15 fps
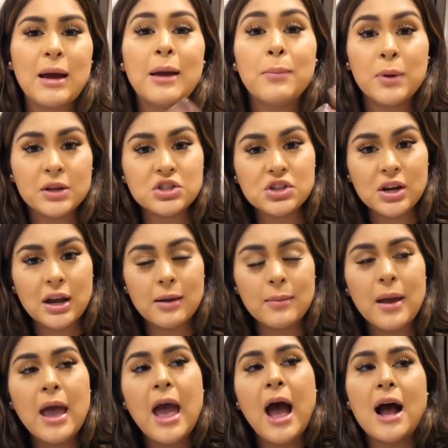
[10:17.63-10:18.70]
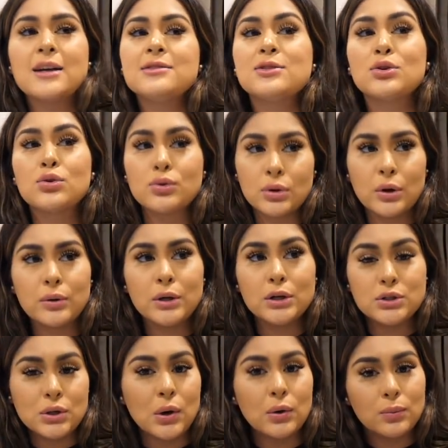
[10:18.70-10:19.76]
I picture him as a grown
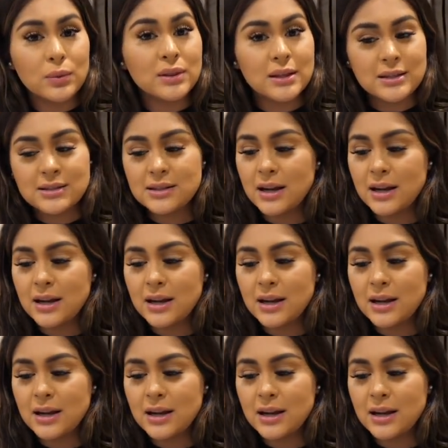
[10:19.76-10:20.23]
adult with this